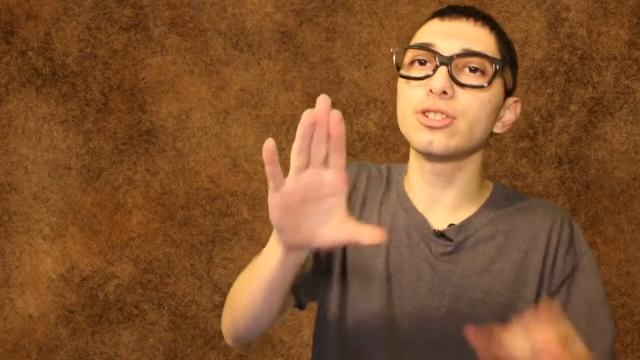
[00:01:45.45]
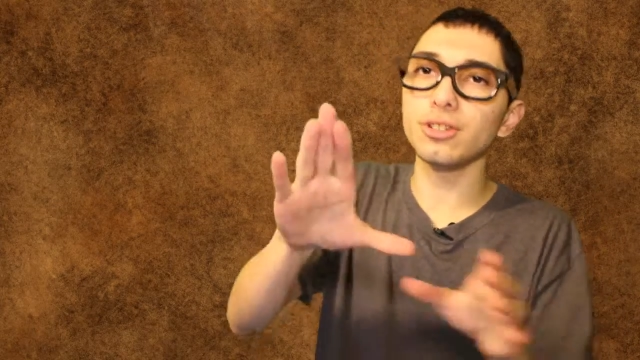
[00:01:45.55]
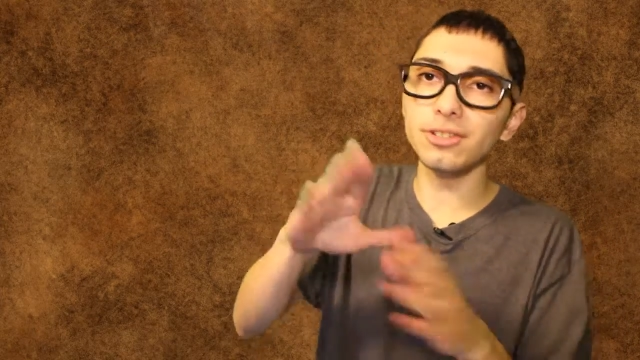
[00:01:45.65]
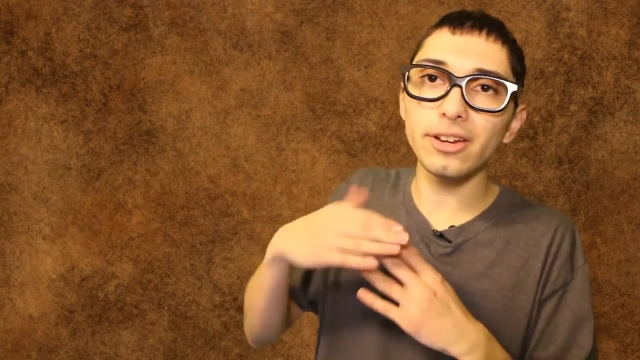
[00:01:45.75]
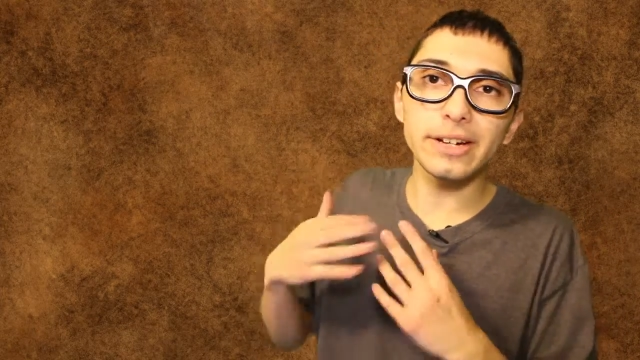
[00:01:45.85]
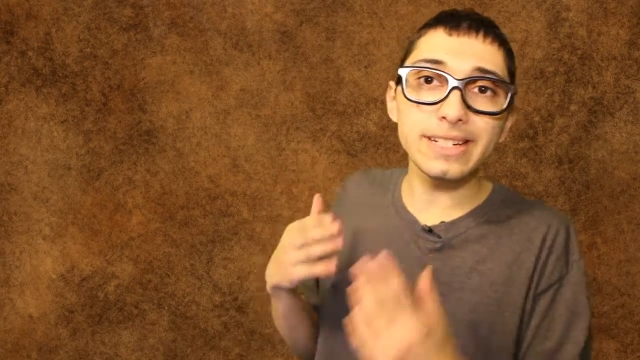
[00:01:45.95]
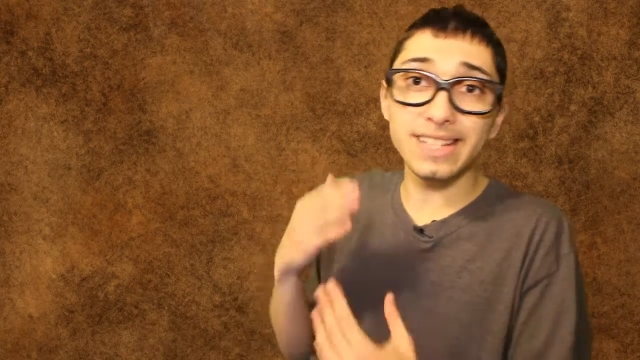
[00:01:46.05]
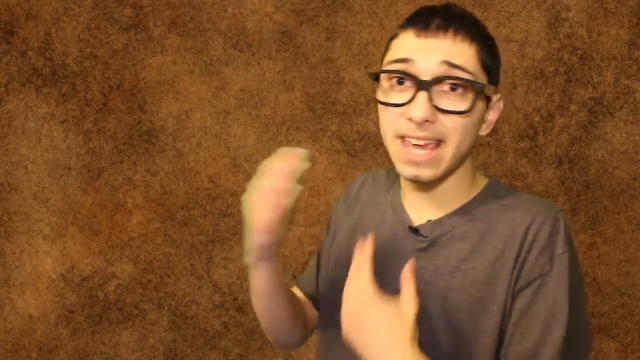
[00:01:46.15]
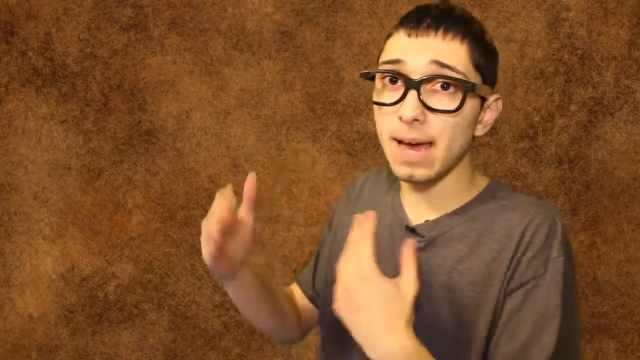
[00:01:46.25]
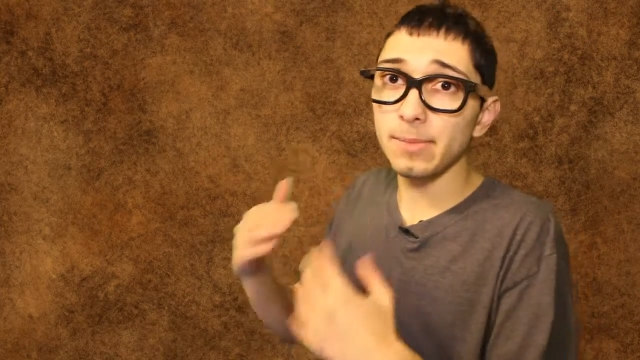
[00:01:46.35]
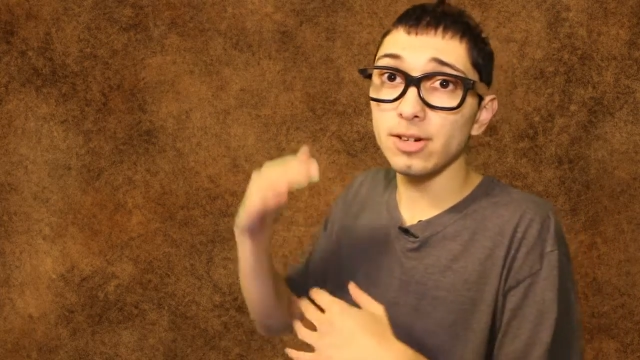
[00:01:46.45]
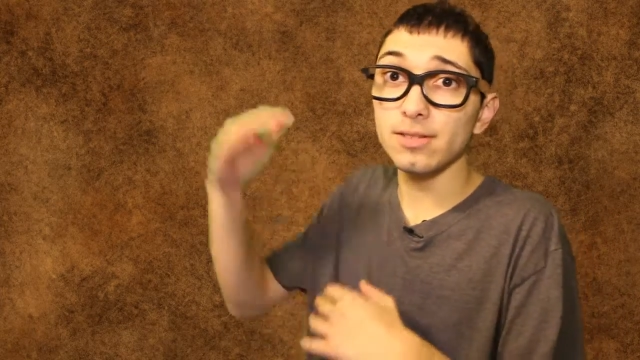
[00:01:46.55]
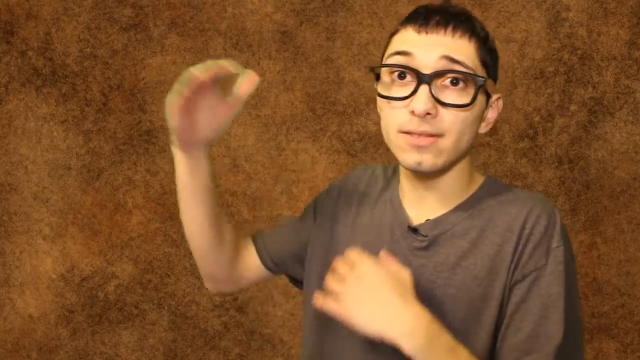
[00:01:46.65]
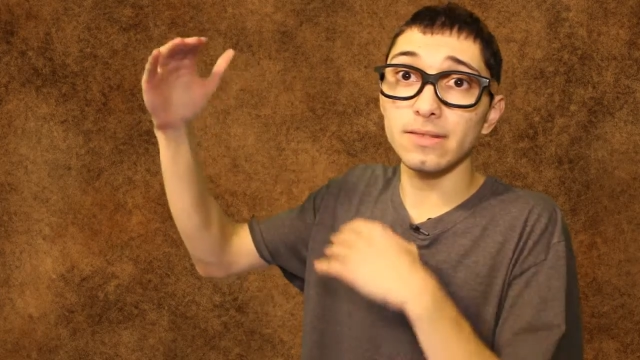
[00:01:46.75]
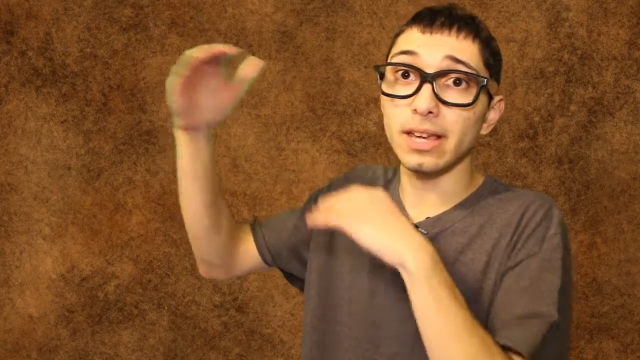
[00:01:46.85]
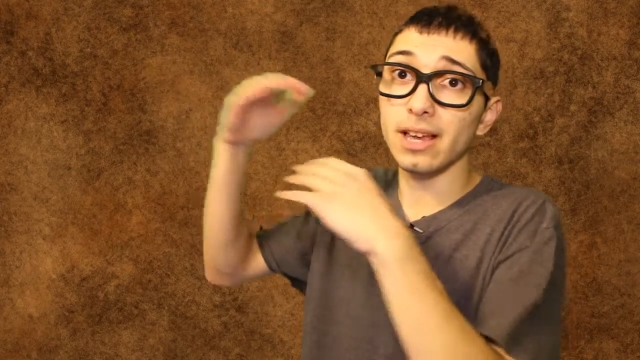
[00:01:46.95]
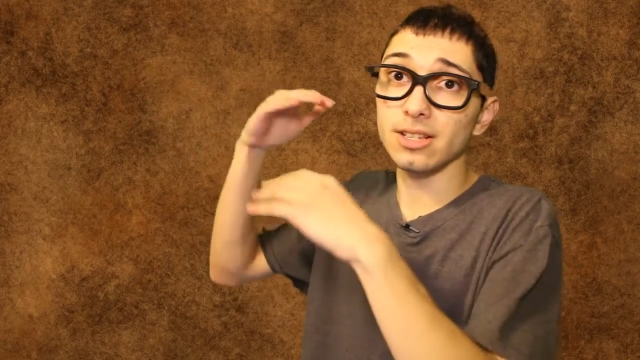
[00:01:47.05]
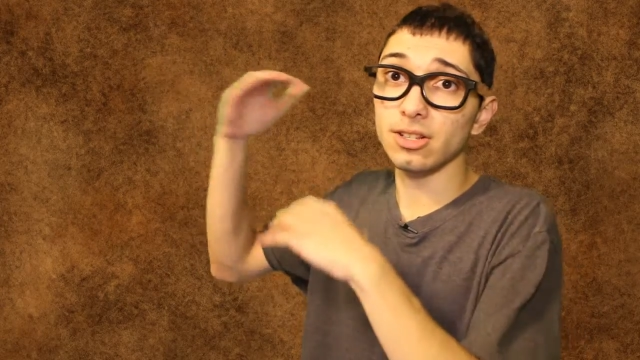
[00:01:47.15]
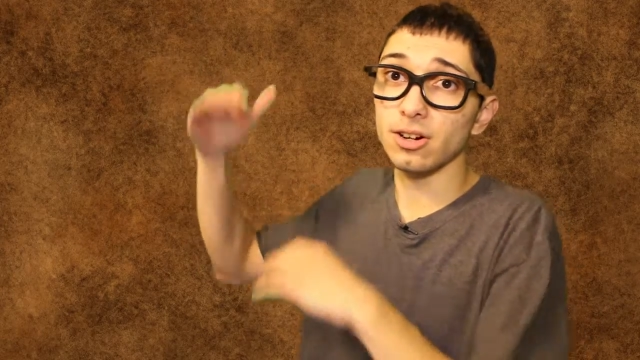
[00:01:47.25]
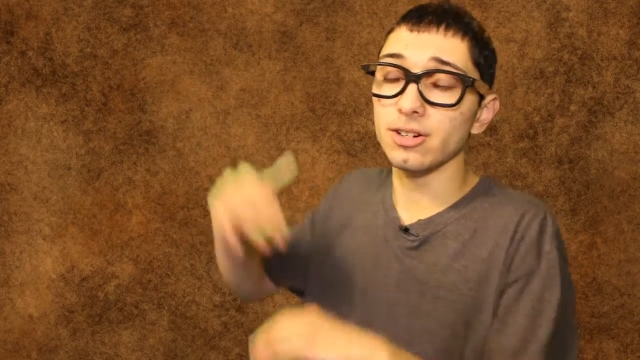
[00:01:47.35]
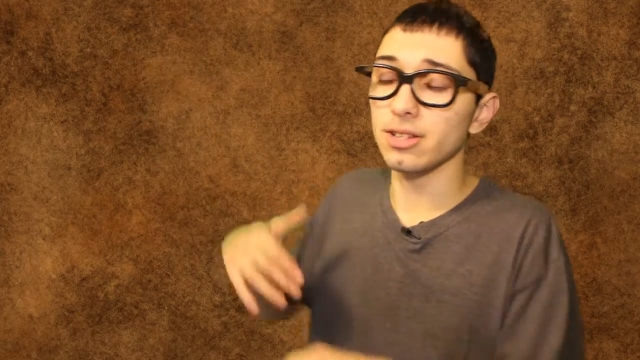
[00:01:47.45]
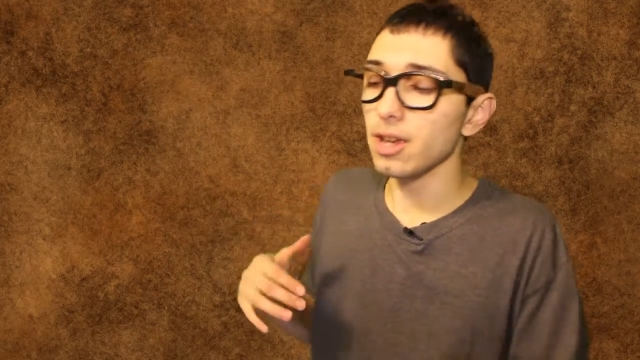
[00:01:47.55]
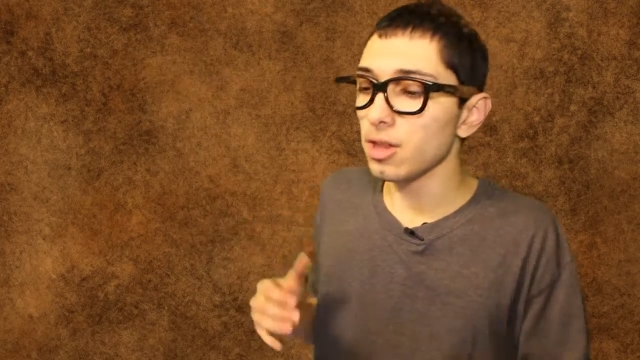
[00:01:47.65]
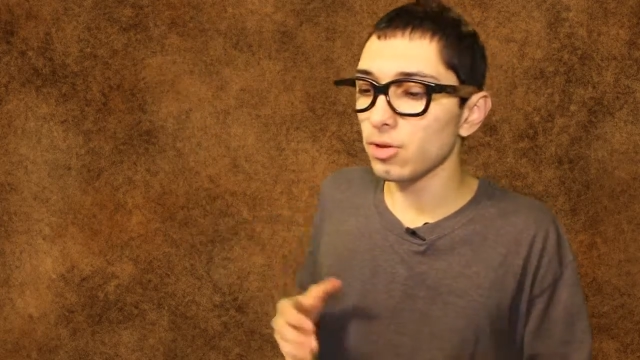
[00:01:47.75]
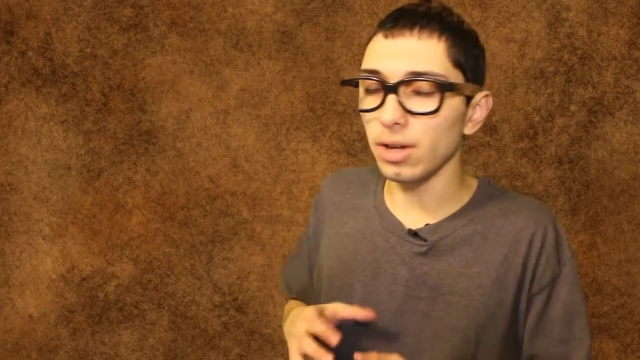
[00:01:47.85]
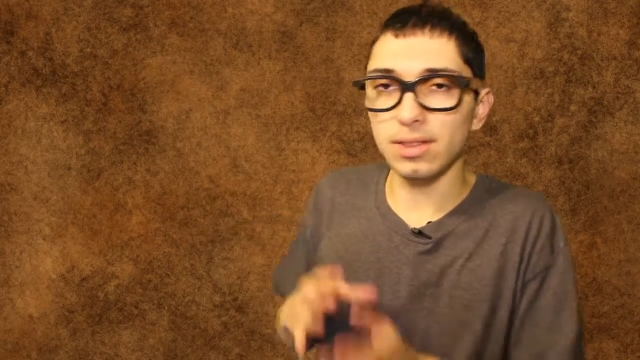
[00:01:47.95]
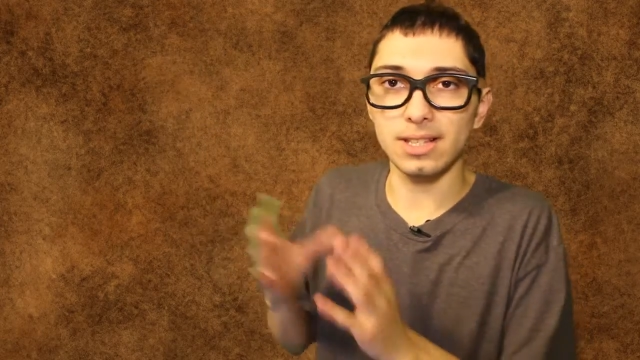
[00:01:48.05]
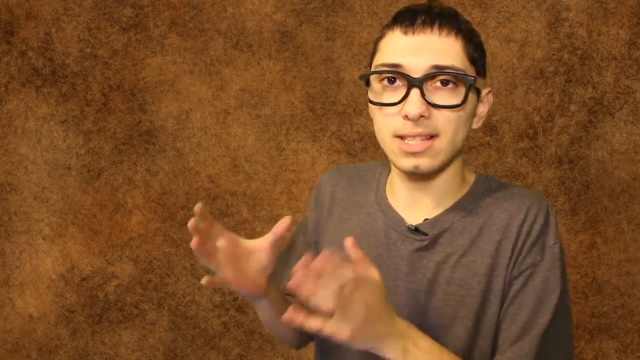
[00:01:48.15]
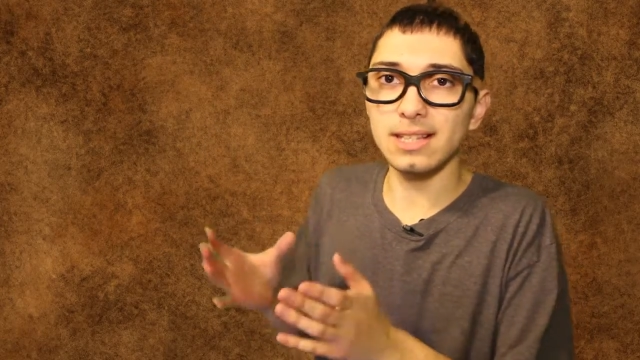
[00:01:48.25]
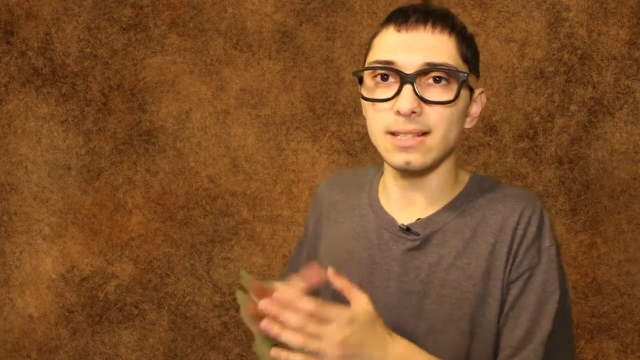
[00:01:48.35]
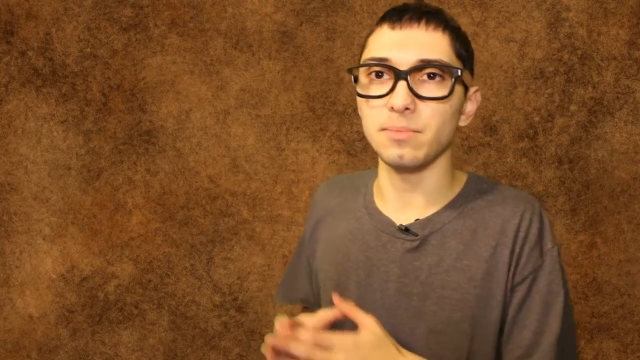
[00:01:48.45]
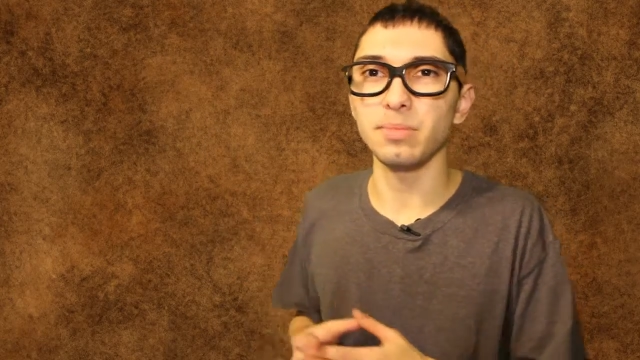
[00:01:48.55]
Sure, there is cameos of the guest stars throughout the season,